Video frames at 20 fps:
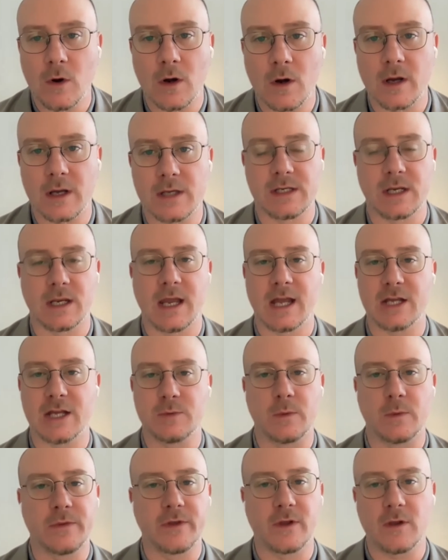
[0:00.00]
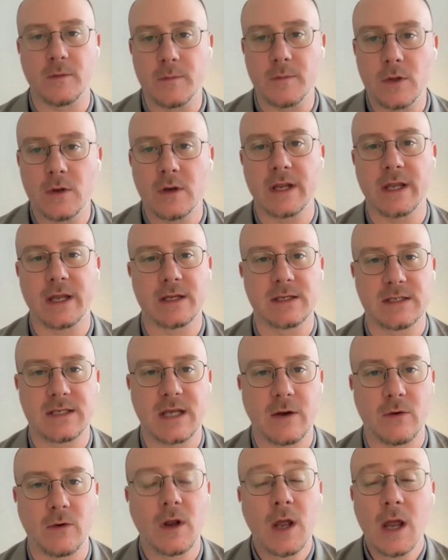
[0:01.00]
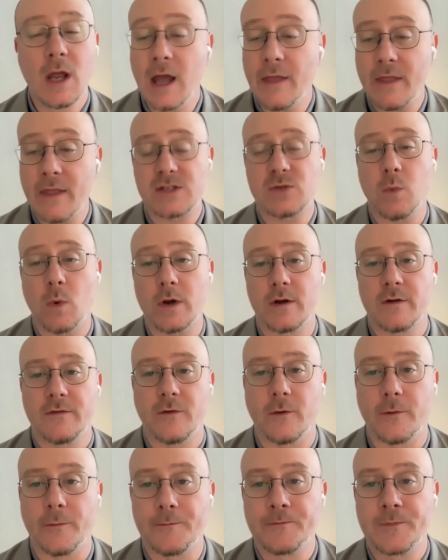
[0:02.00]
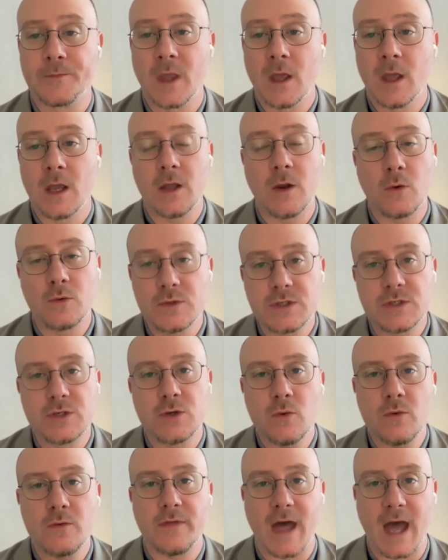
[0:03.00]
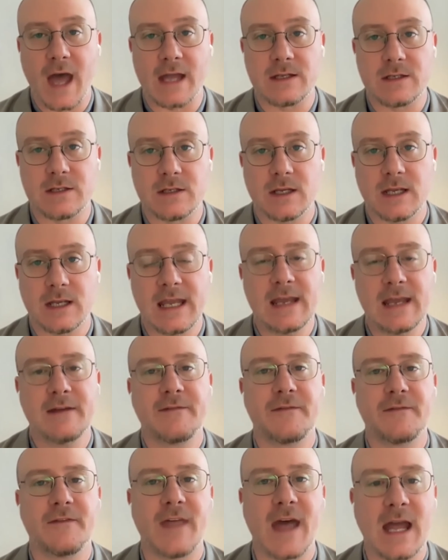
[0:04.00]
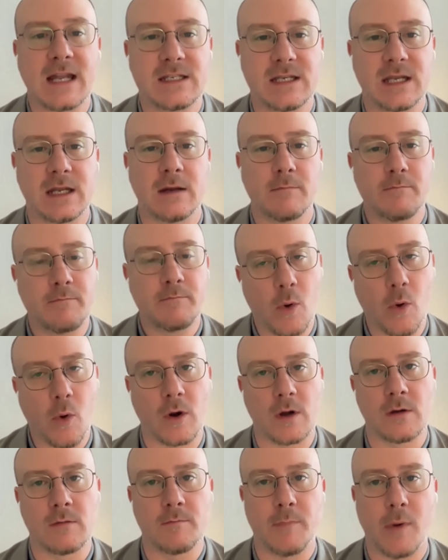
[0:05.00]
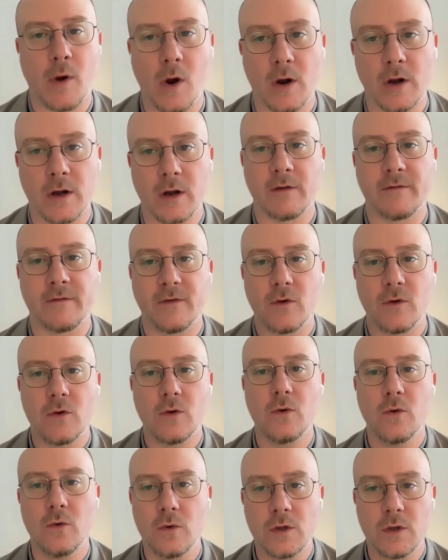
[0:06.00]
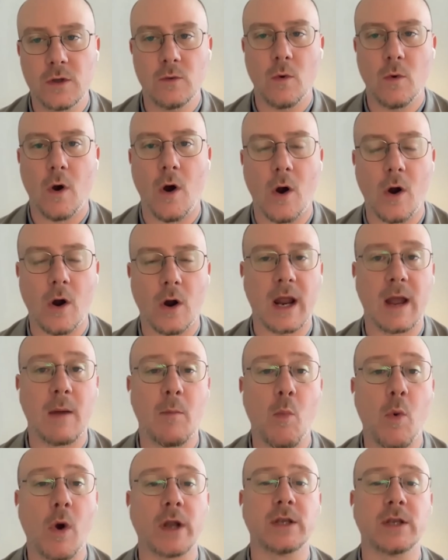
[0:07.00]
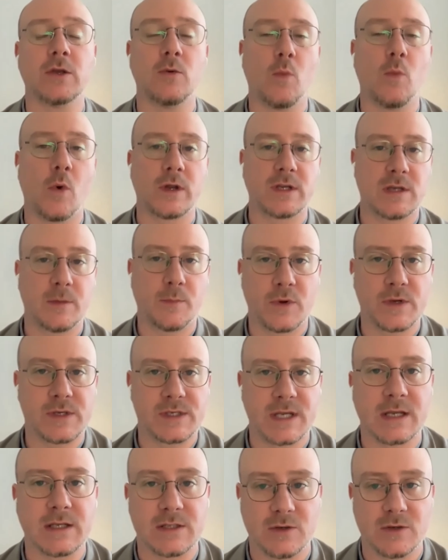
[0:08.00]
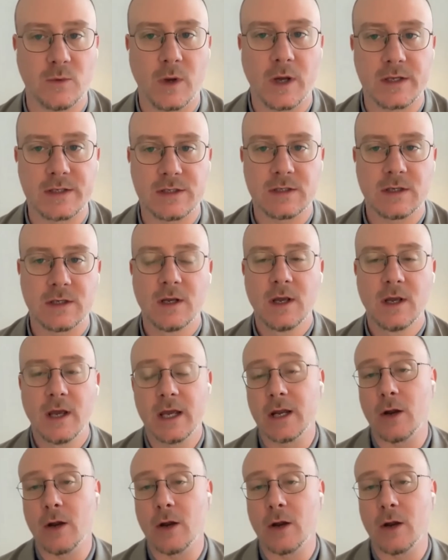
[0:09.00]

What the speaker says: work, his engagement with the community, et cetera. And that's wonderful. Do that if that's an important part of who you are and what you want to present to us.